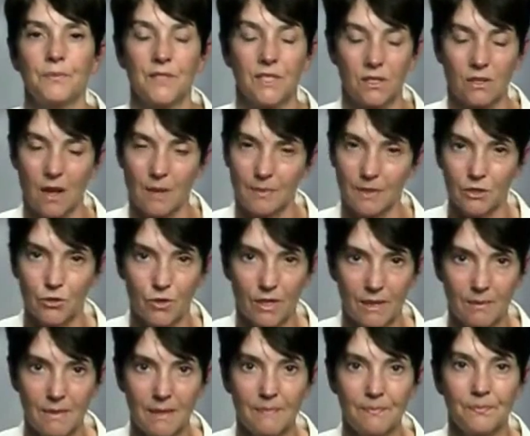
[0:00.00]
stop the
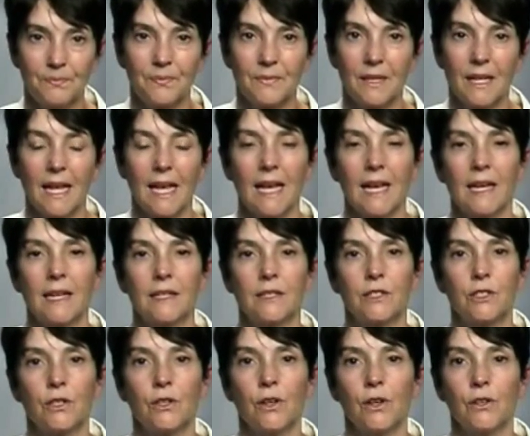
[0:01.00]
treatment
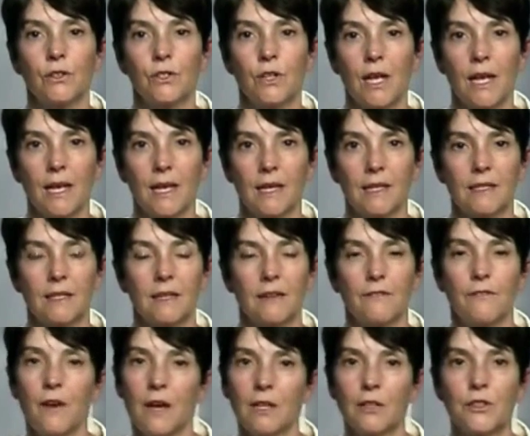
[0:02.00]
and
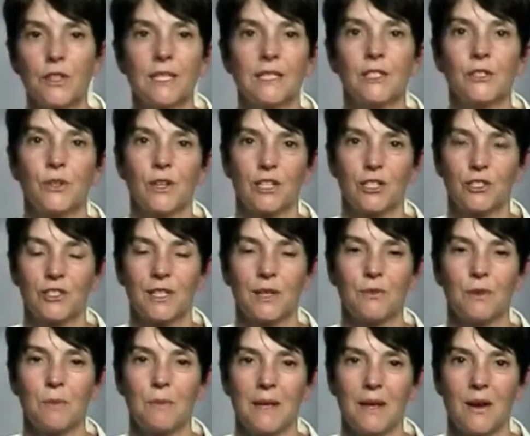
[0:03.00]
follow the instructions
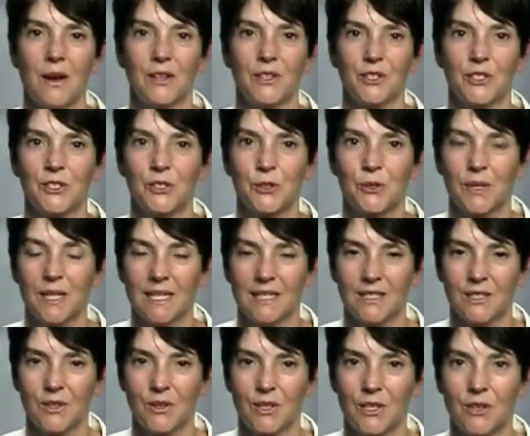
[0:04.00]
that will be on your
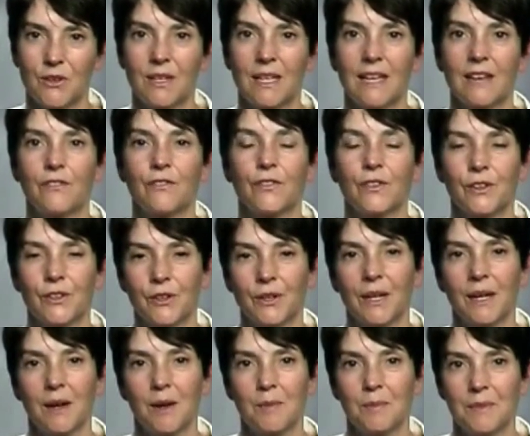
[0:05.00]
screen so that you can get further
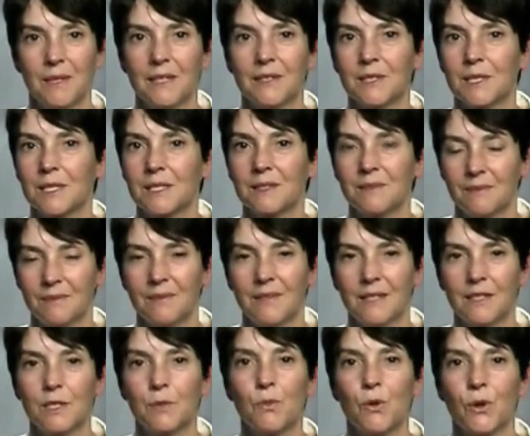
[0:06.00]
help.
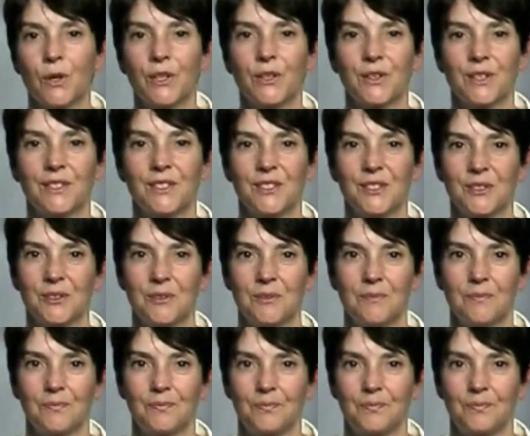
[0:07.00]
There's more you can do.